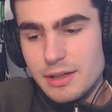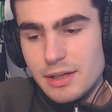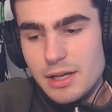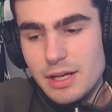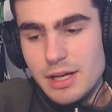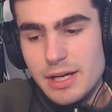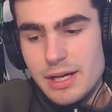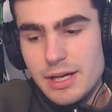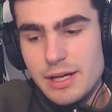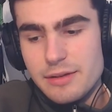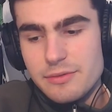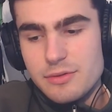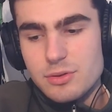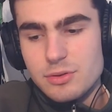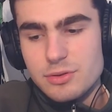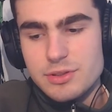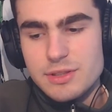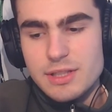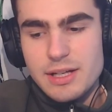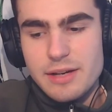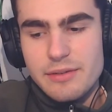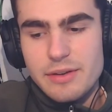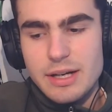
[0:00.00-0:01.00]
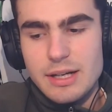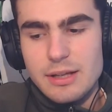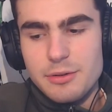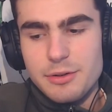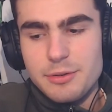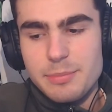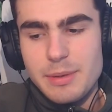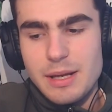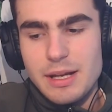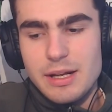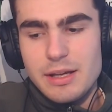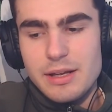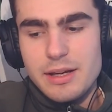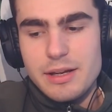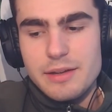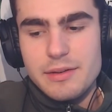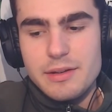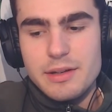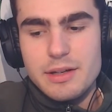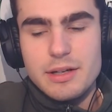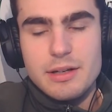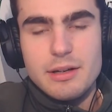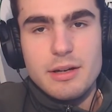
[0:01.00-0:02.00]
Of course, did have a little spell
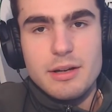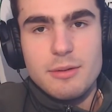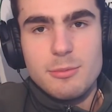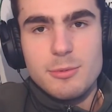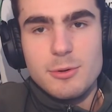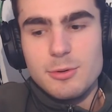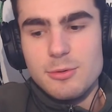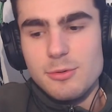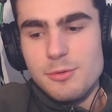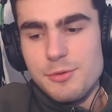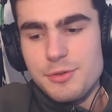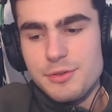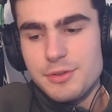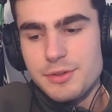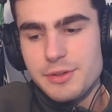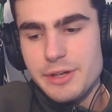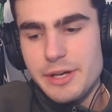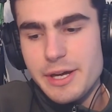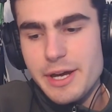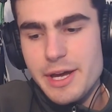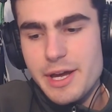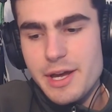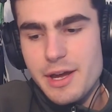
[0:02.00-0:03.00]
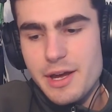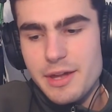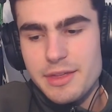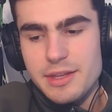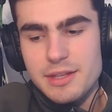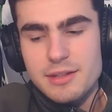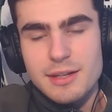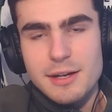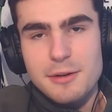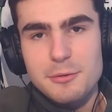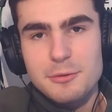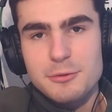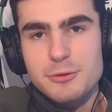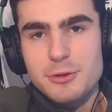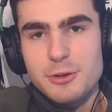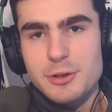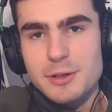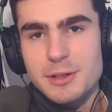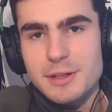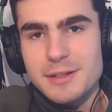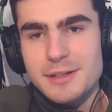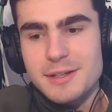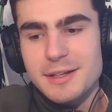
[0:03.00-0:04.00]
at Wolves. I think that was
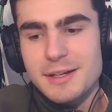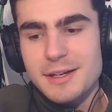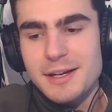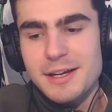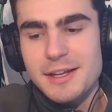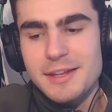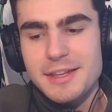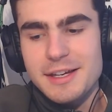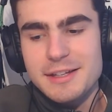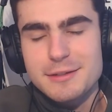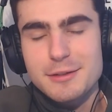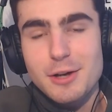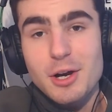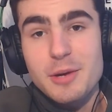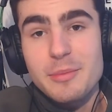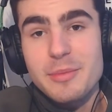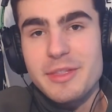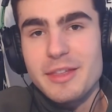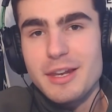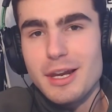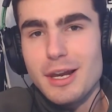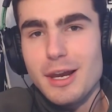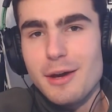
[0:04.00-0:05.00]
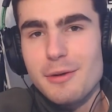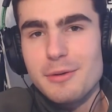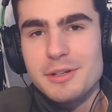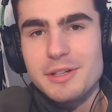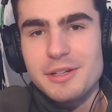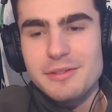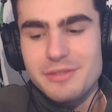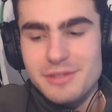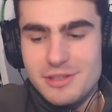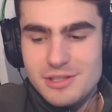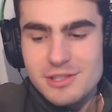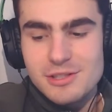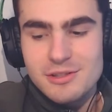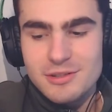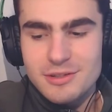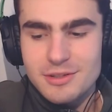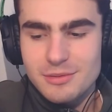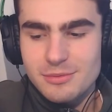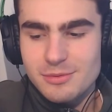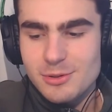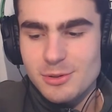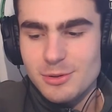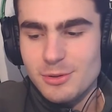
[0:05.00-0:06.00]
during their time in the lower divisions,
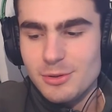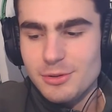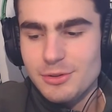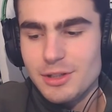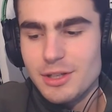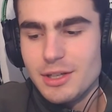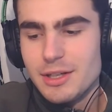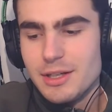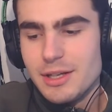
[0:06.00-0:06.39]
of course.